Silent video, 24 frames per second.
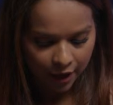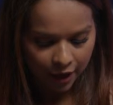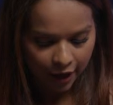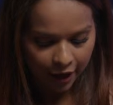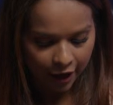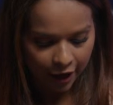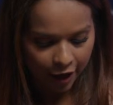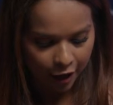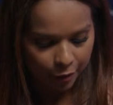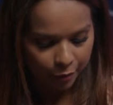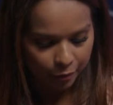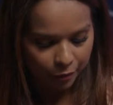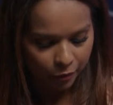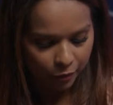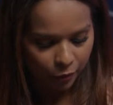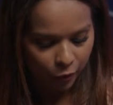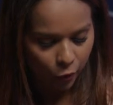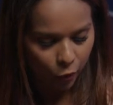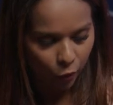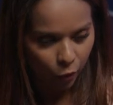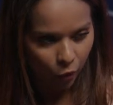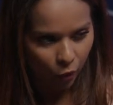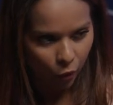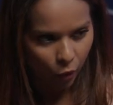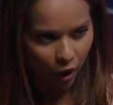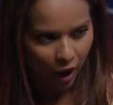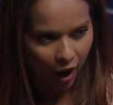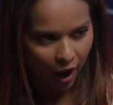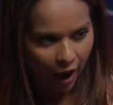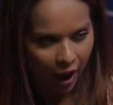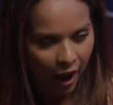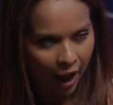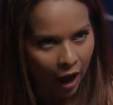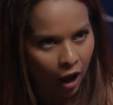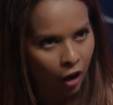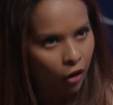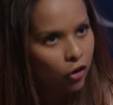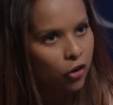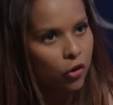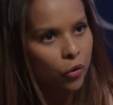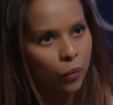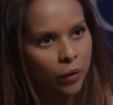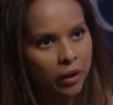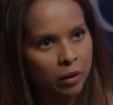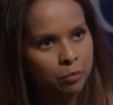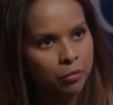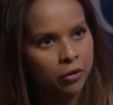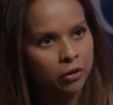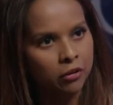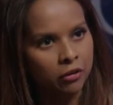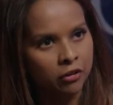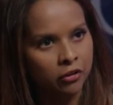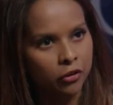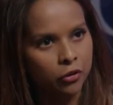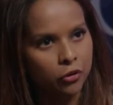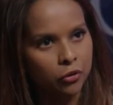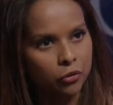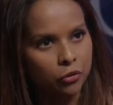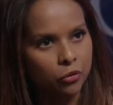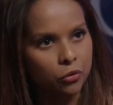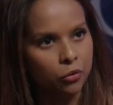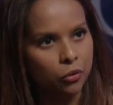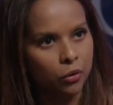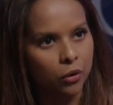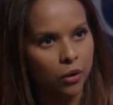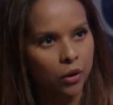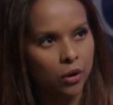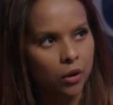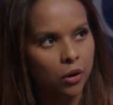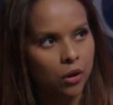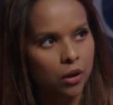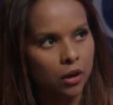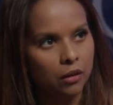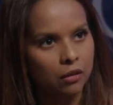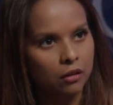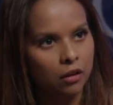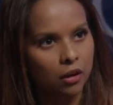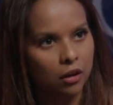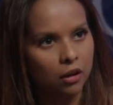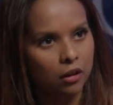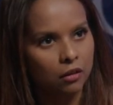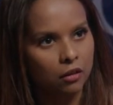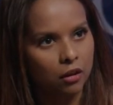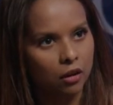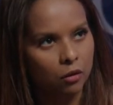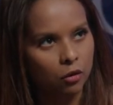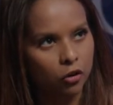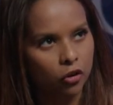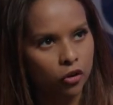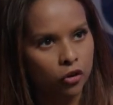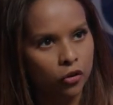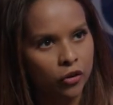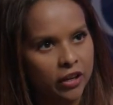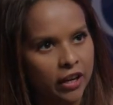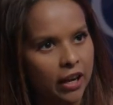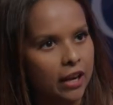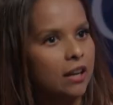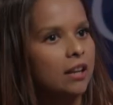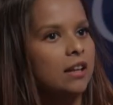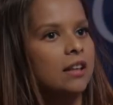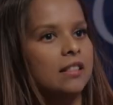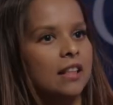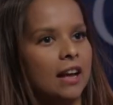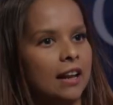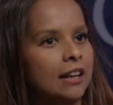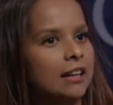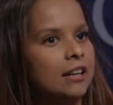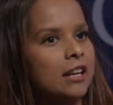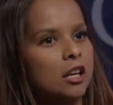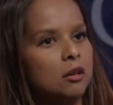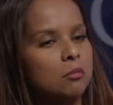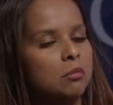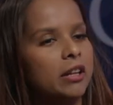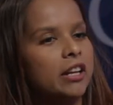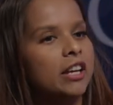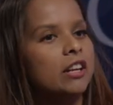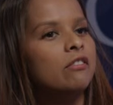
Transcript: Um, how do we pursue creating that enabling